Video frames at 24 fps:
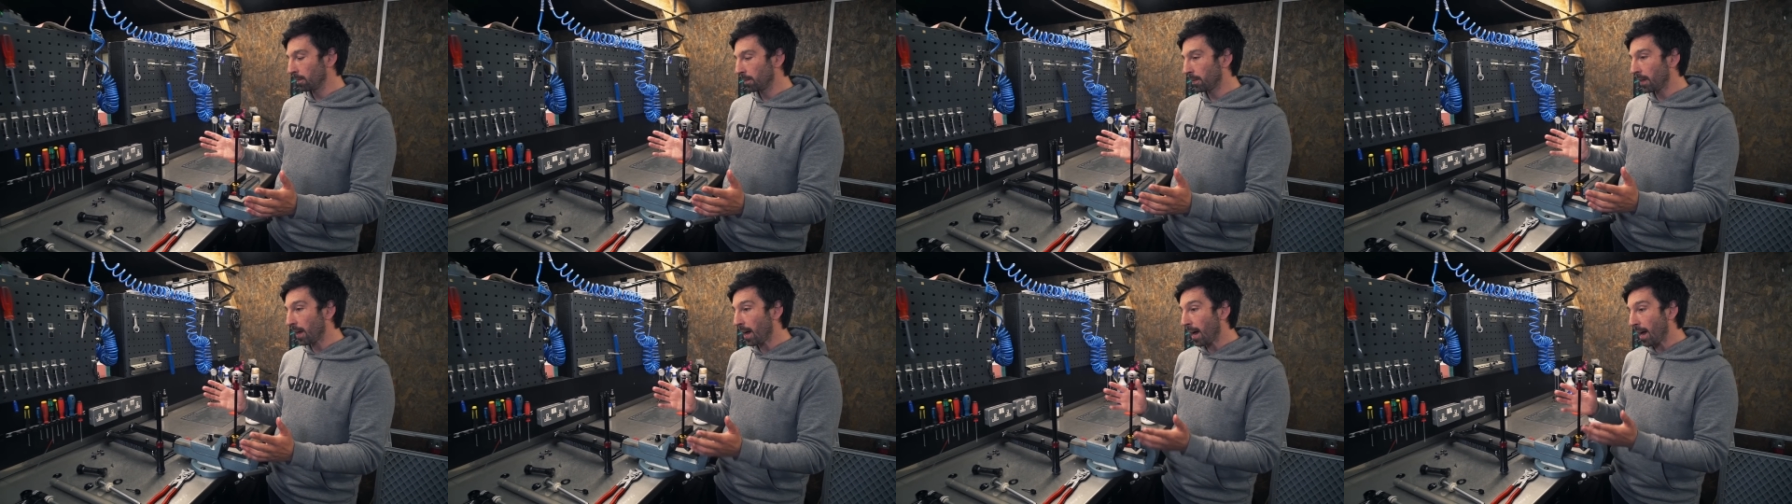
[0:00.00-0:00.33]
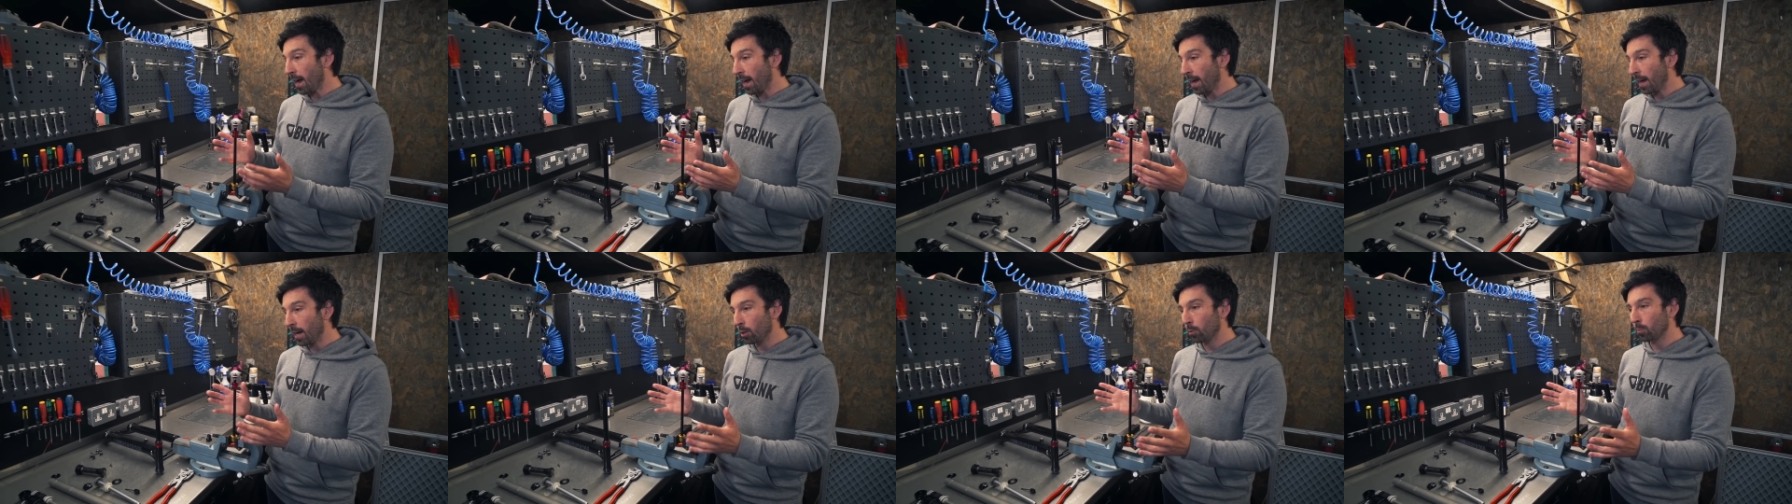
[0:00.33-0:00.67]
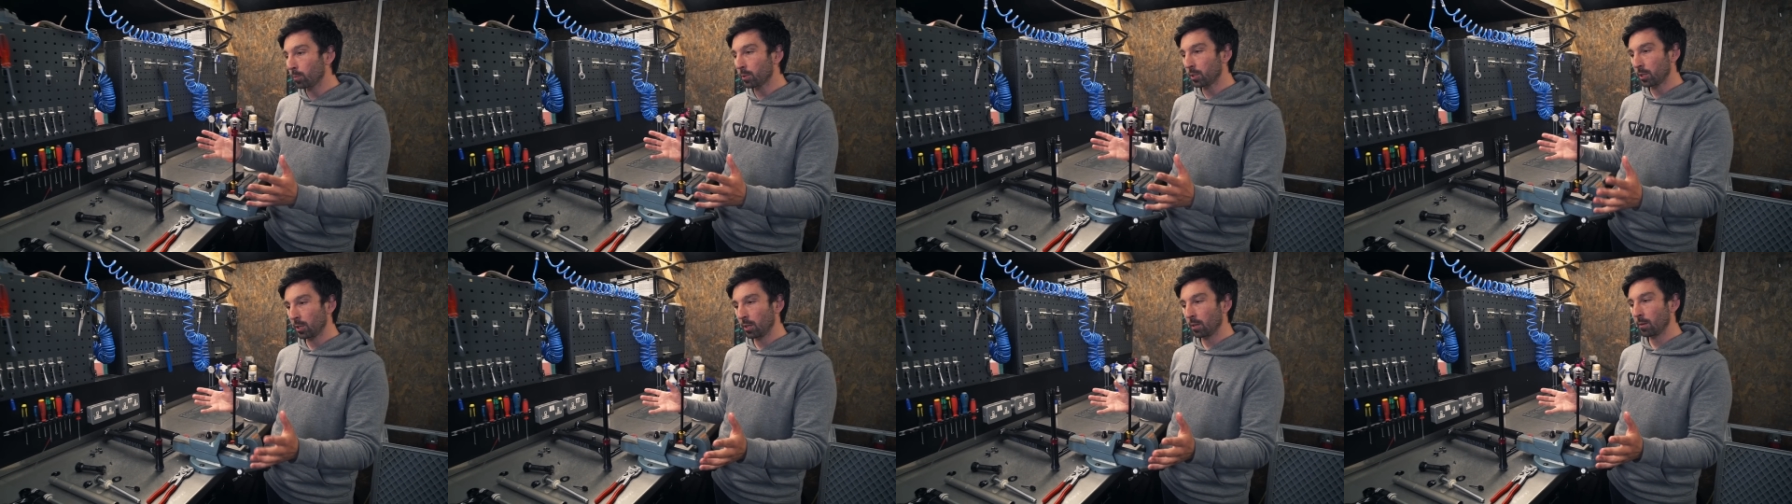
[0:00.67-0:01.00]
that
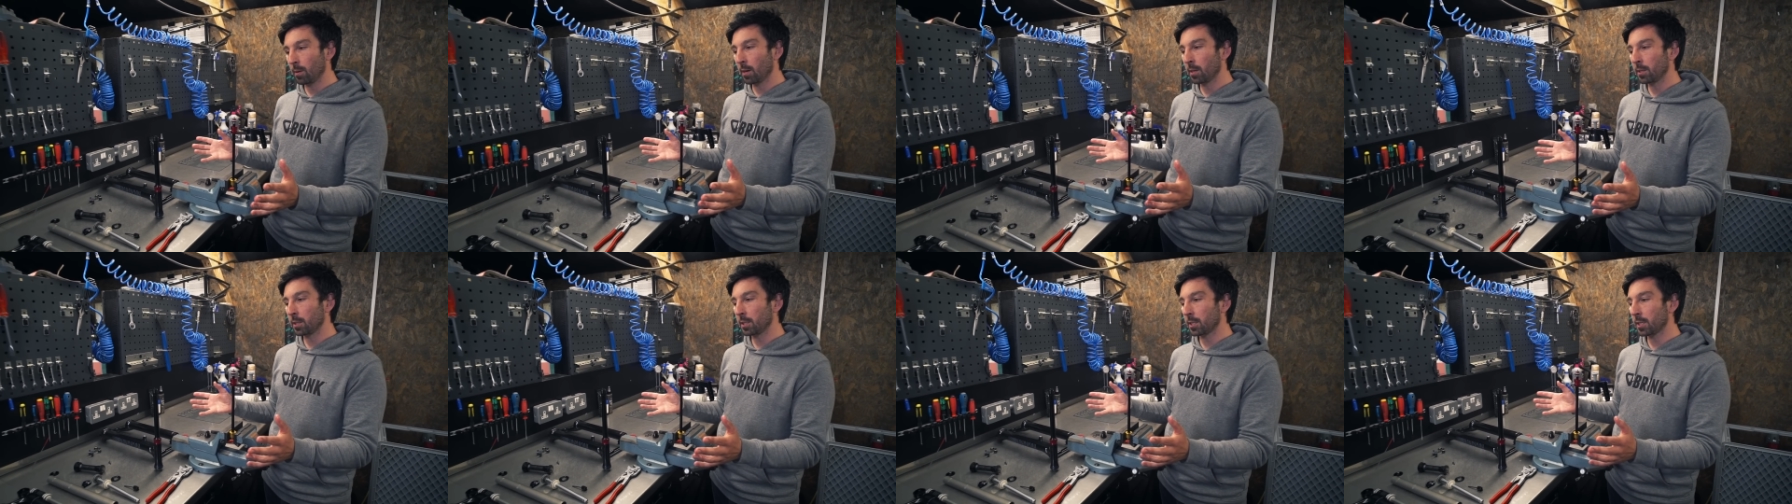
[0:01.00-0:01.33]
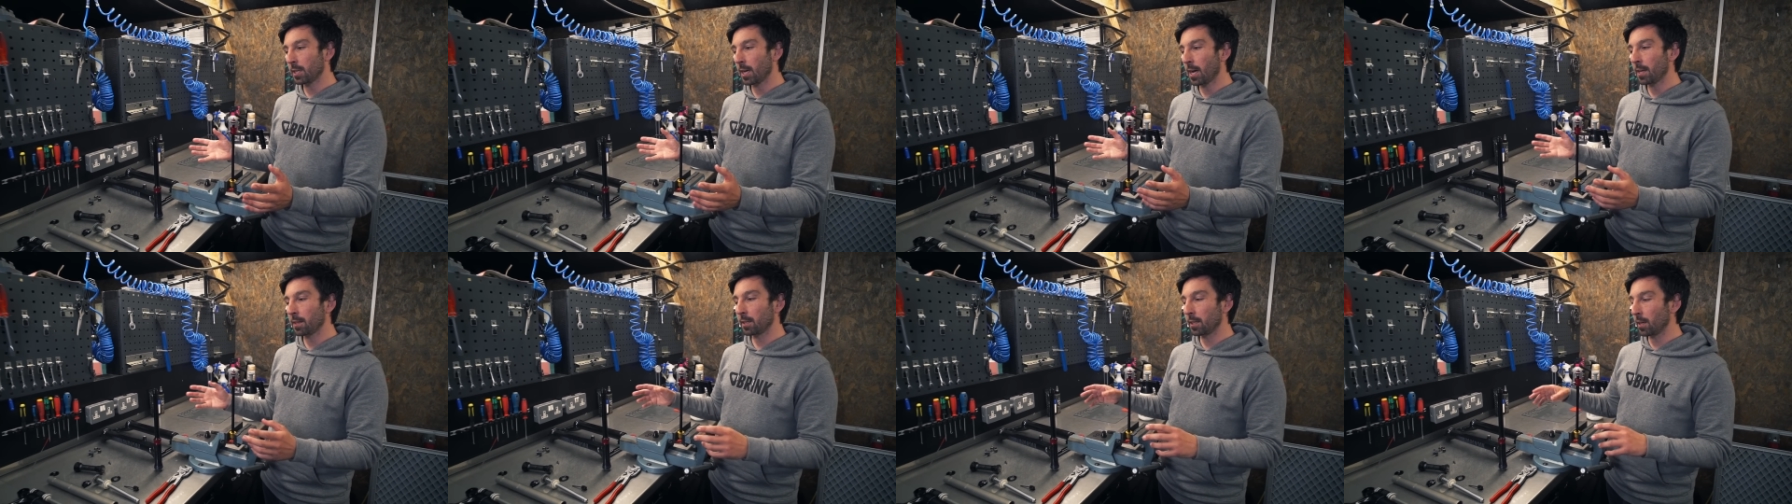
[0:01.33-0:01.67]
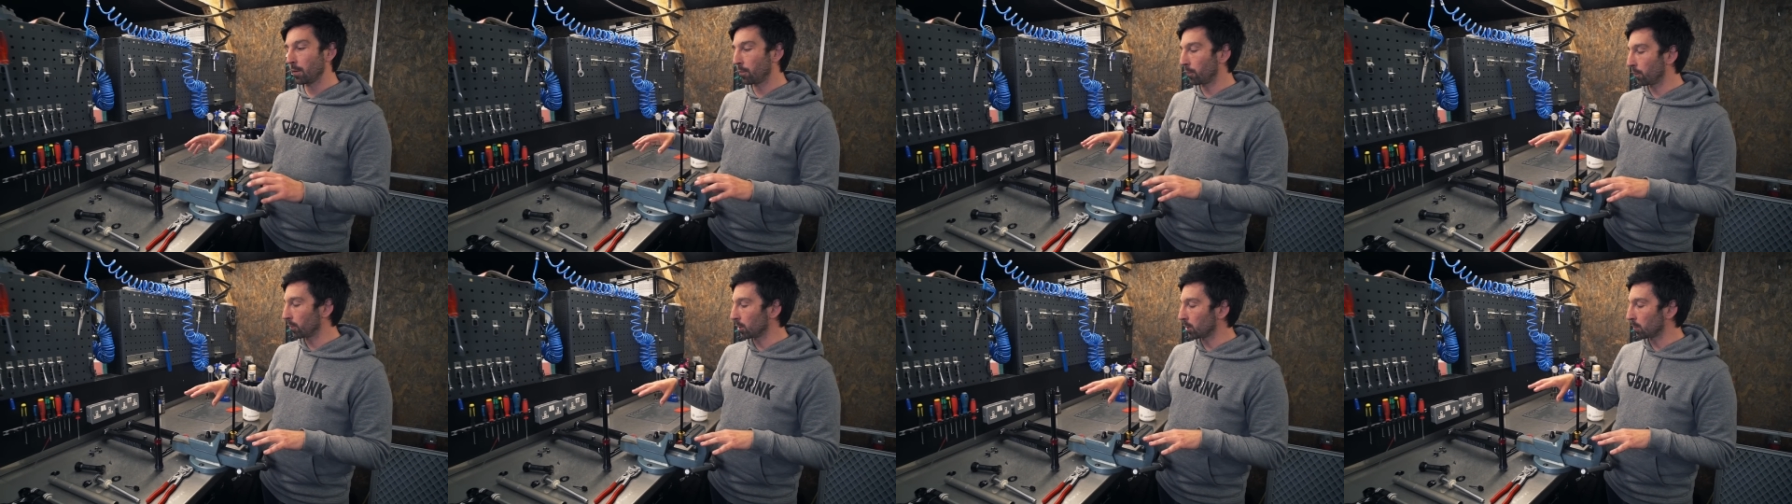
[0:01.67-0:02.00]
helps you understand the
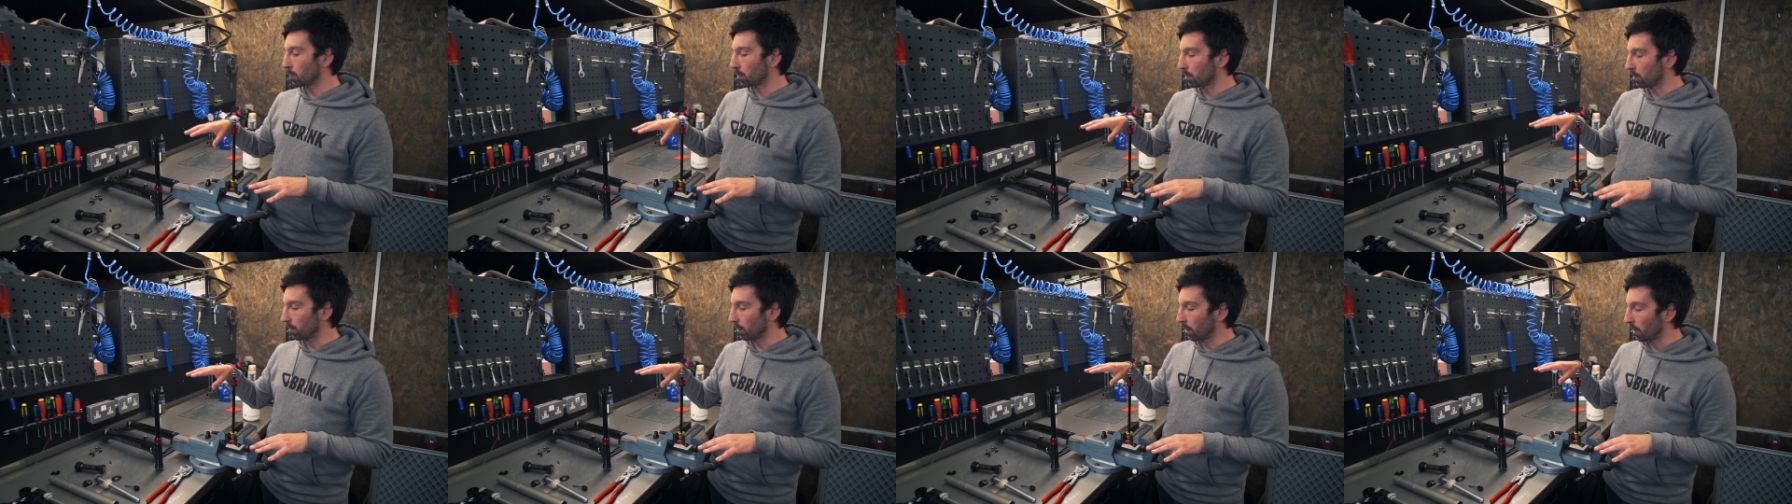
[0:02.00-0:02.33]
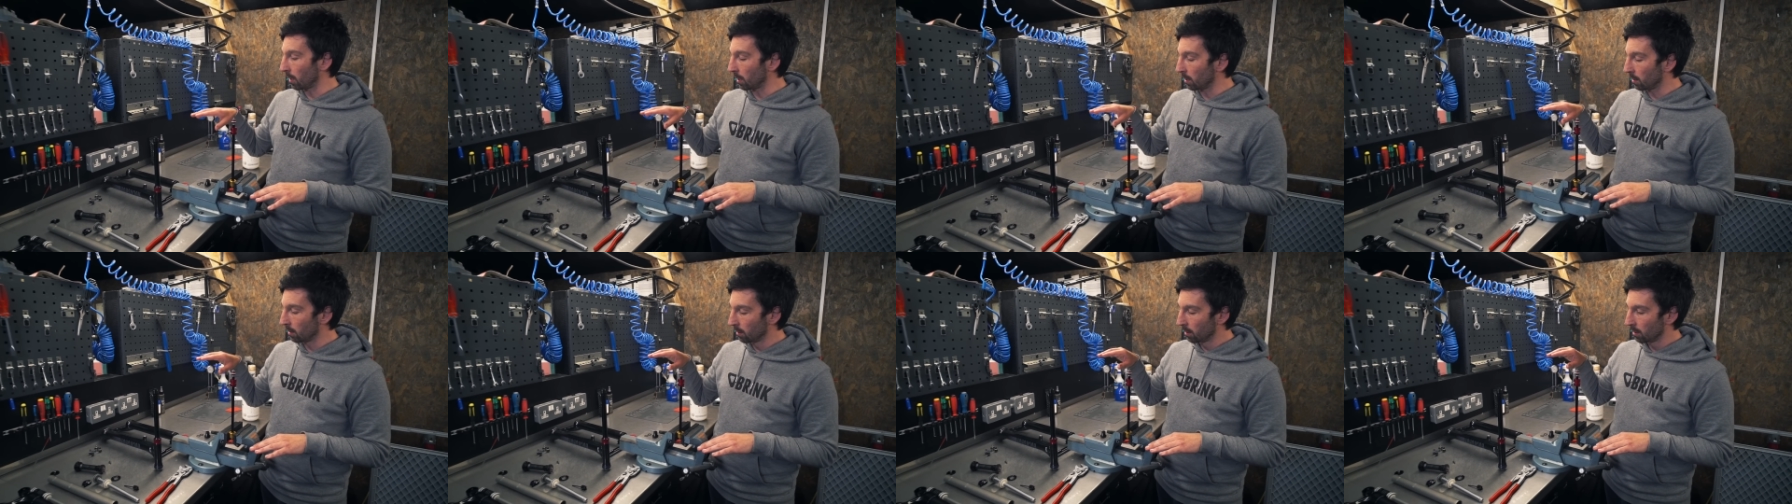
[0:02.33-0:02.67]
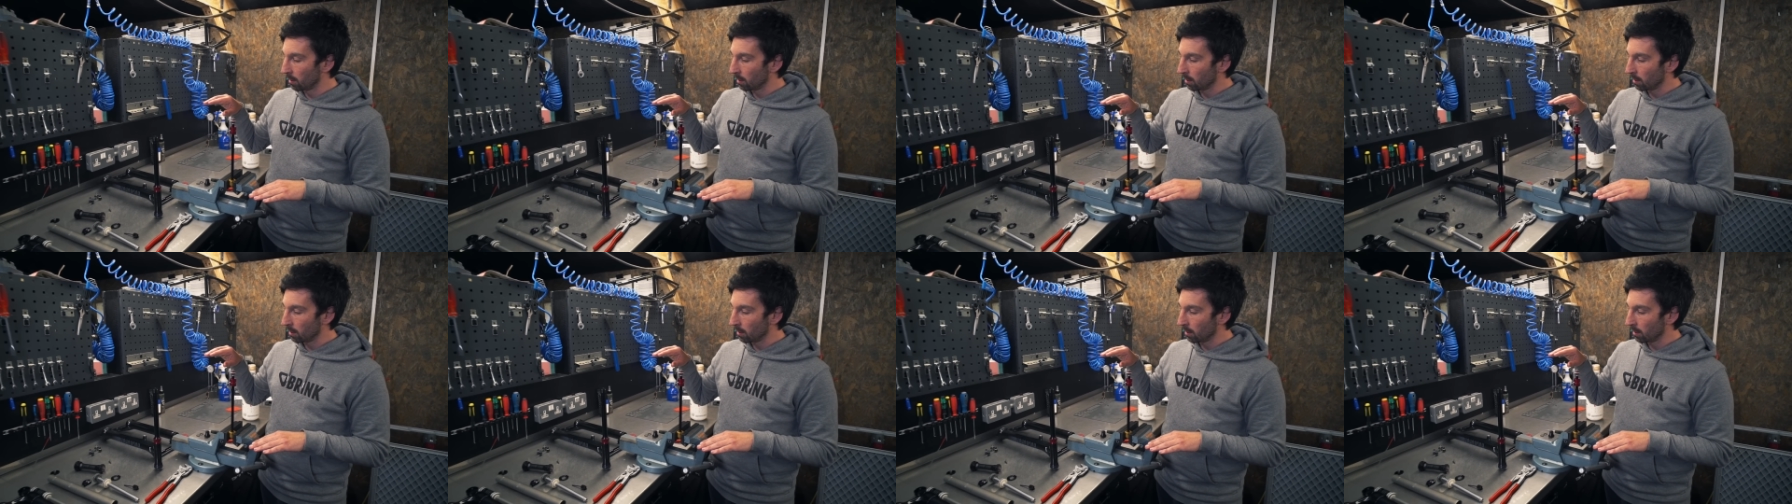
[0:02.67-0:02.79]
difference between